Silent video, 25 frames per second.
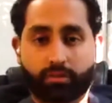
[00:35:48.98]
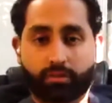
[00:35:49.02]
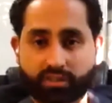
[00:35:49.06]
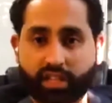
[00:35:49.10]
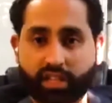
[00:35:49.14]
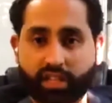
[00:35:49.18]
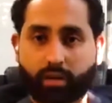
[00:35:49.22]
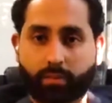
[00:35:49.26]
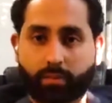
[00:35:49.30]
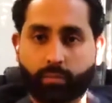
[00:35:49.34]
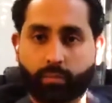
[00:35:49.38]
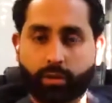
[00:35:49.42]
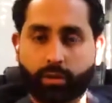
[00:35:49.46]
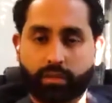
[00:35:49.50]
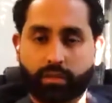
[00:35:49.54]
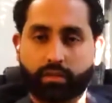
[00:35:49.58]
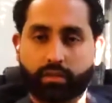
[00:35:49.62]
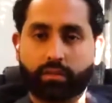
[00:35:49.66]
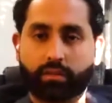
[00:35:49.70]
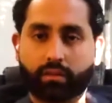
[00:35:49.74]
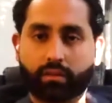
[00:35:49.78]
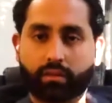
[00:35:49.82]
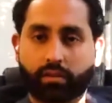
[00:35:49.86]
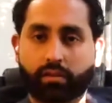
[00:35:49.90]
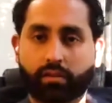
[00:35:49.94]
set up with
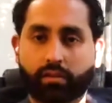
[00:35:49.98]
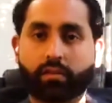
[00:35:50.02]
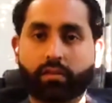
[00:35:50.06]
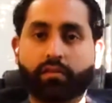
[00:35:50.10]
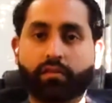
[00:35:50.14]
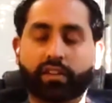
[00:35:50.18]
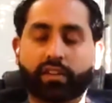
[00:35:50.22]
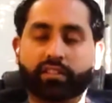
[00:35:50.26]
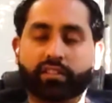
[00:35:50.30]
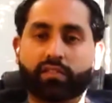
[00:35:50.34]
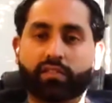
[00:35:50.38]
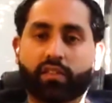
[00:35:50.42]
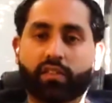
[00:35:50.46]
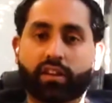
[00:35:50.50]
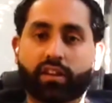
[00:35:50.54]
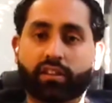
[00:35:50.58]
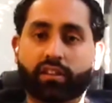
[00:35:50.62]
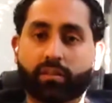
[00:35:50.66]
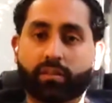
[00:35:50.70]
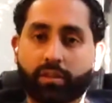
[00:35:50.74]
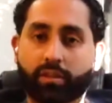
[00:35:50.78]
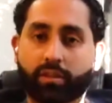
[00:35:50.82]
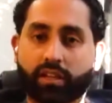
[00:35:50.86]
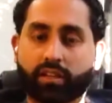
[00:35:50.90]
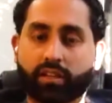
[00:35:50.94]
a VC fund
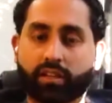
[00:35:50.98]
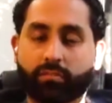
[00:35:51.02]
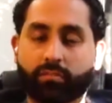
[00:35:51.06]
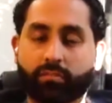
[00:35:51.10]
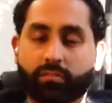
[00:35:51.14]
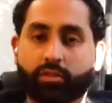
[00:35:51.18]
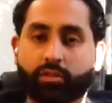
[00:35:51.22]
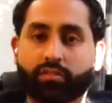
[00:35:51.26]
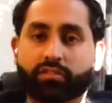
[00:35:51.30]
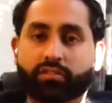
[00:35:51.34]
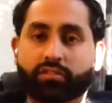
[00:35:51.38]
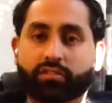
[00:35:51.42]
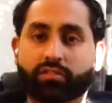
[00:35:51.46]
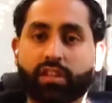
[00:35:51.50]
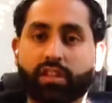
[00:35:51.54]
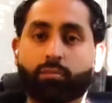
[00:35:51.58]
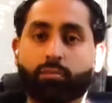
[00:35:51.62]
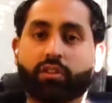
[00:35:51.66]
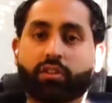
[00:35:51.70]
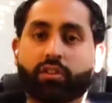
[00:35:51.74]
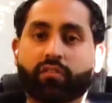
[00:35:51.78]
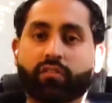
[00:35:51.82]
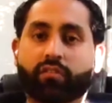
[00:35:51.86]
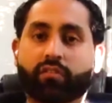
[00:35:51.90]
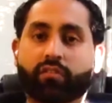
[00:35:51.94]
in the beginning, because
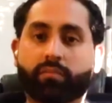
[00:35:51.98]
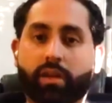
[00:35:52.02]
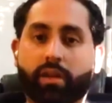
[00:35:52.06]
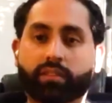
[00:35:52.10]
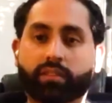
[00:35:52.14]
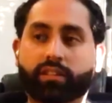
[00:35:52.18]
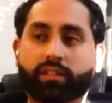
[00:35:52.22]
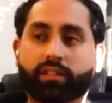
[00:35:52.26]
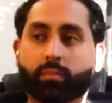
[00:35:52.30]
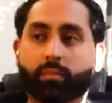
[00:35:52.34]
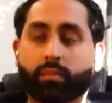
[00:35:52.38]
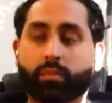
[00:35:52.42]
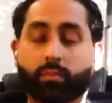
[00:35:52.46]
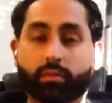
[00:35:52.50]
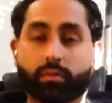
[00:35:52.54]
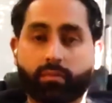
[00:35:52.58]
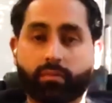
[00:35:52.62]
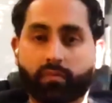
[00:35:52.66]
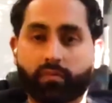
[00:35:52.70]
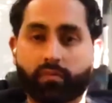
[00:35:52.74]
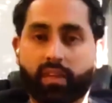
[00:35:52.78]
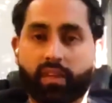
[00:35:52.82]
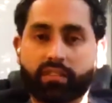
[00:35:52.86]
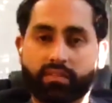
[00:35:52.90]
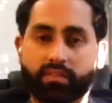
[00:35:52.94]
that would have meant that we would
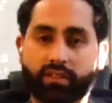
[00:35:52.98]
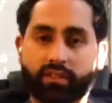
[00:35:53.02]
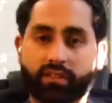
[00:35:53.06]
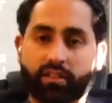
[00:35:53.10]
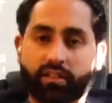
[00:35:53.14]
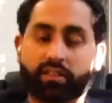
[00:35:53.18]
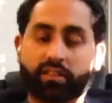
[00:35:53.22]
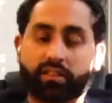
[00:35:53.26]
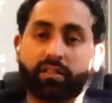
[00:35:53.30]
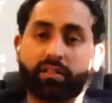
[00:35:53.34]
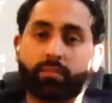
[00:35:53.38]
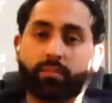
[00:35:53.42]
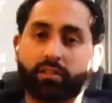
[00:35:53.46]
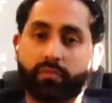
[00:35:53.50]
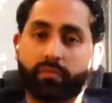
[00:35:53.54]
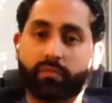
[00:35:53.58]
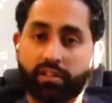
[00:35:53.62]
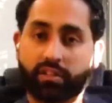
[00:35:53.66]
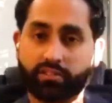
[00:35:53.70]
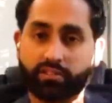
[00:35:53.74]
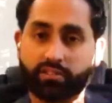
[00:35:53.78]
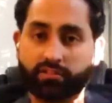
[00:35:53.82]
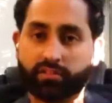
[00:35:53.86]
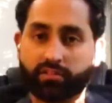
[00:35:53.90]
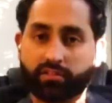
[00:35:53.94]
have invested in some of the
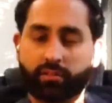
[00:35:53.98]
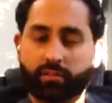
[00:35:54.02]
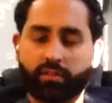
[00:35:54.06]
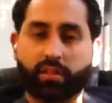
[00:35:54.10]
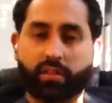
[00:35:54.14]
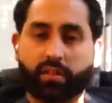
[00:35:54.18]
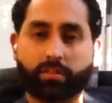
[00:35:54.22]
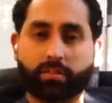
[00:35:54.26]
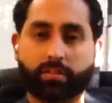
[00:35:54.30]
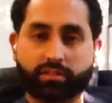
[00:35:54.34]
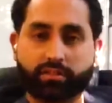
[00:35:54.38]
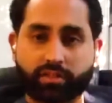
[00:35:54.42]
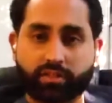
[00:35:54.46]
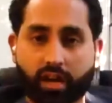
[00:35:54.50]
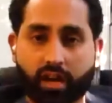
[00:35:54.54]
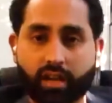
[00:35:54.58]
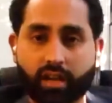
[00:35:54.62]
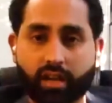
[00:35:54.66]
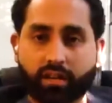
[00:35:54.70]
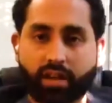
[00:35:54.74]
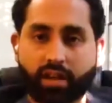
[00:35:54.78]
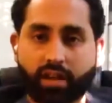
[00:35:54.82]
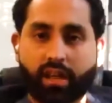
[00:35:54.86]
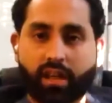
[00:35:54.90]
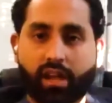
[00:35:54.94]
ventures that we've
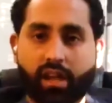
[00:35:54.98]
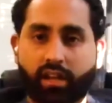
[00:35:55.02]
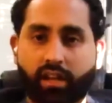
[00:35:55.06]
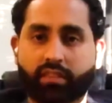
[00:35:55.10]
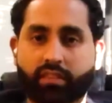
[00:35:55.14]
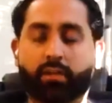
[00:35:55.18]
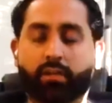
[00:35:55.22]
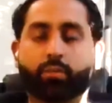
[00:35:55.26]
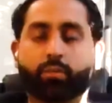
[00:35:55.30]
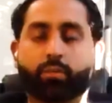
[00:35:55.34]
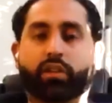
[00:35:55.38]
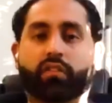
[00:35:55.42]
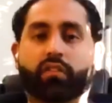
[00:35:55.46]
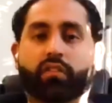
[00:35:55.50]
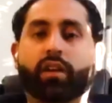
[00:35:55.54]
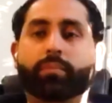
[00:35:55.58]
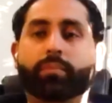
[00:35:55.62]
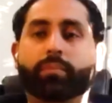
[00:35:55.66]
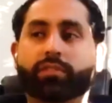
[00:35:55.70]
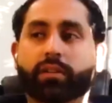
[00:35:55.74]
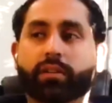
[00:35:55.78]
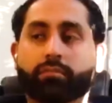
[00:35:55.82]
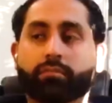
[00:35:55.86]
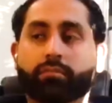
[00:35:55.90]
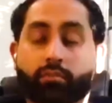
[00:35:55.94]
upstart, and that would have helped
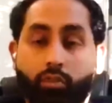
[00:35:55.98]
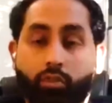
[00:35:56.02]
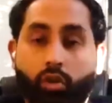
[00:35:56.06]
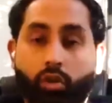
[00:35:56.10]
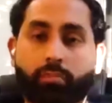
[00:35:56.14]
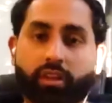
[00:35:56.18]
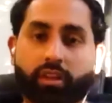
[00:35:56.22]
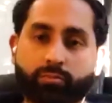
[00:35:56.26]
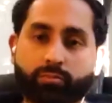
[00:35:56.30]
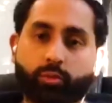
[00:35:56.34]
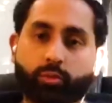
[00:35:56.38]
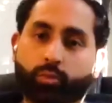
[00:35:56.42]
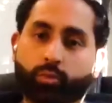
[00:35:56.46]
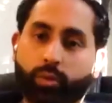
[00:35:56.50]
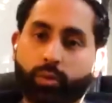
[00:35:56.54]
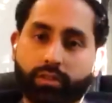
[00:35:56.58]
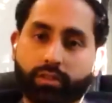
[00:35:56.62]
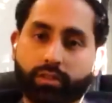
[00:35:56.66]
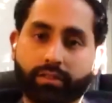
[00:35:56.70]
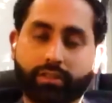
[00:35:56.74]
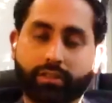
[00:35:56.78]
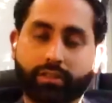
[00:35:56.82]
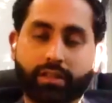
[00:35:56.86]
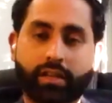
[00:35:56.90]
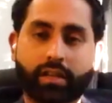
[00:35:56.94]
them grow much more
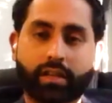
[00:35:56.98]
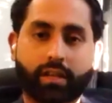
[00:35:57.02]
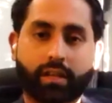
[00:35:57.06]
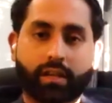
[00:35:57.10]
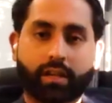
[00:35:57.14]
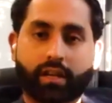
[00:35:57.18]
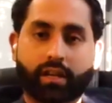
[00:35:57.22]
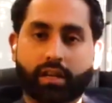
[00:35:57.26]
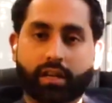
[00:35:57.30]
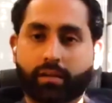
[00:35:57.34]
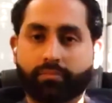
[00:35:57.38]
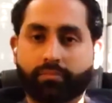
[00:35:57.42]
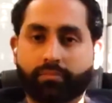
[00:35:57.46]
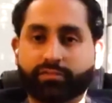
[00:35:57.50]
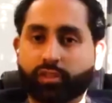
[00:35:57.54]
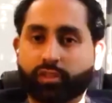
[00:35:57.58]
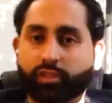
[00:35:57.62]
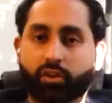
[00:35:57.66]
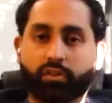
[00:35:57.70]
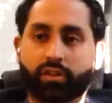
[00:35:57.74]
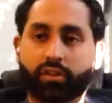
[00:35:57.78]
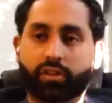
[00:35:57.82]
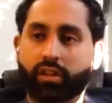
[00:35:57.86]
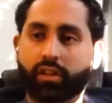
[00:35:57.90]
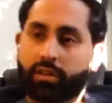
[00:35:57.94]
quickly.
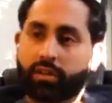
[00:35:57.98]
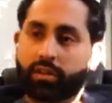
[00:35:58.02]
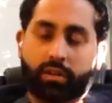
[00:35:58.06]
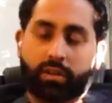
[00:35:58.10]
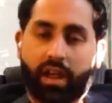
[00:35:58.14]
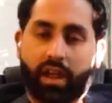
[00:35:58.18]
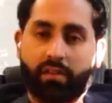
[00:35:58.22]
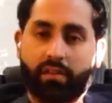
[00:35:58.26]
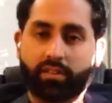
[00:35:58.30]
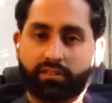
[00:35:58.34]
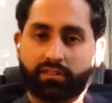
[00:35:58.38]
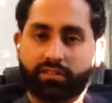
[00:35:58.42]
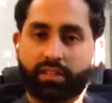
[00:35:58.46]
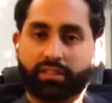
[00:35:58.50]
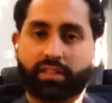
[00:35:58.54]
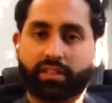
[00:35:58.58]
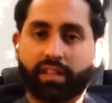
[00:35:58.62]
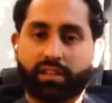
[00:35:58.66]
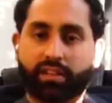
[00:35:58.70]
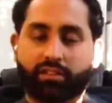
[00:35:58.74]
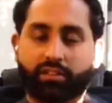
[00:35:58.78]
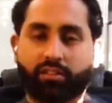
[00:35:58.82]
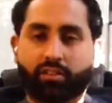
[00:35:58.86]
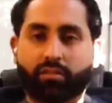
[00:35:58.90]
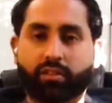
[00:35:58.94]
But having said
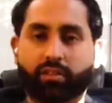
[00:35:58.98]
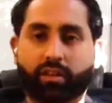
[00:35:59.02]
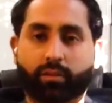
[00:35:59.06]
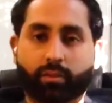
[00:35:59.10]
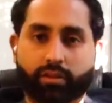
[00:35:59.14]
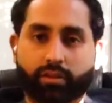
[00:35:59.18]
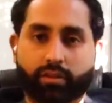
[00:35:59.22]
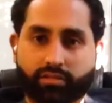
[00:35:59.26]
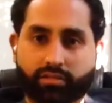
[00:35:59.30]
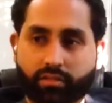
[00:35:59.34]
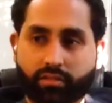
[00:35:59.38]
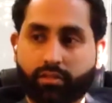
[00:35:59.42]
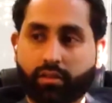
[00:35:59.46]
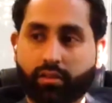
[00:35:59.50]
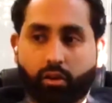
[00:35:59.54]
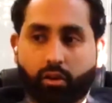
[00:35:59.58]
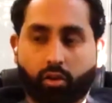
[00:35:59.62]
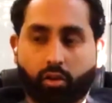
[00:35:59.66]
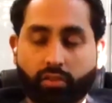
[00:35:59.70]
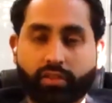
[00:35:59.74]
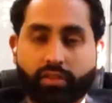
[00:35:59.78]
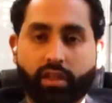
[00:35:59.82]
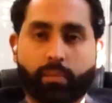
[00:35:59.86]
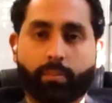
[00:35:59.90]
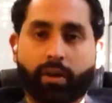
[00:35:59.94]
that, we saw
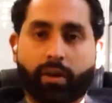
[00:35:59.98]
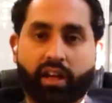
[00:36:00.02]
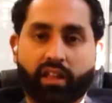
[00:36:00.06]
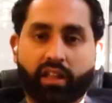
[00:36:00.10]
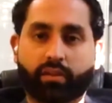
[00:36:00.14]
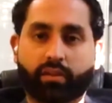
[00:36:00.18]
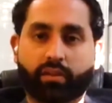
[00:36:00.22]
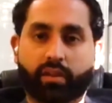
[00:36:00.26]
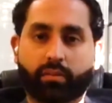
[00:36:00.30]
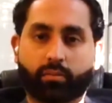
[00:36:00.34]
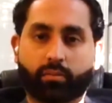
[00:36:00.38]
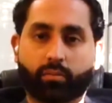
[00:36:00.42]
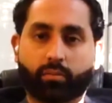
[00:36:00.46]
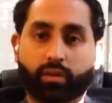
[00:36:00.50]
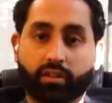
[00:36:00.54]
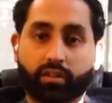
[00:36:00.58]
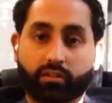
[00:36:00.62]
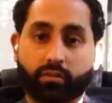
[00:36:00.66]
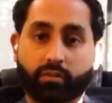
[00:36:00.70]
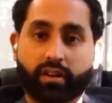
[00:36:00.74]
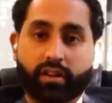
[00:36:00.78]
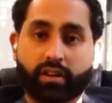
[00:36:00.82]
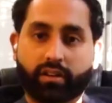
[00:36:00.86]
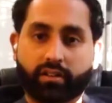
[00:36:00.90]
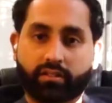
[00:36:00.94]
on that pathway and
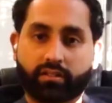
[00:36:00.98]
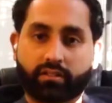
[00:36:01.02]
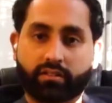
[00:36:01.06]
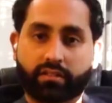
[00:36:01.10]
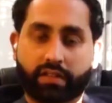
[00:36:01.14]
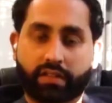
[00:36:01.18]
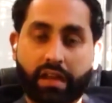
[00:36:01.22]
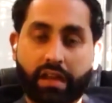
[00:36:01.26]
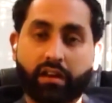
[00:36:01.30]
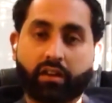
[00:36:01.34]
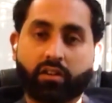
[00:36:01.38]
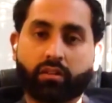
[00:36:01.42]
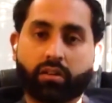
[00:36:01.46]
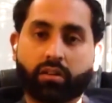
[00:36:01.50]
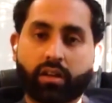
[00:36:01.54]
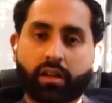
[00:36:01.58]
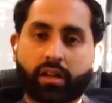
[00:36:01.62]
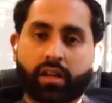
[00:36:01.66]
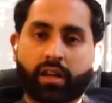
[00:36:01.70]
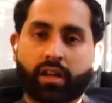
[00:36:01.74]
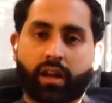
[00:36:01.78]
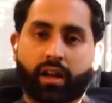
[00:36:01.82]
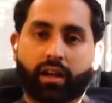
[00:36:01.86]
want to create it now.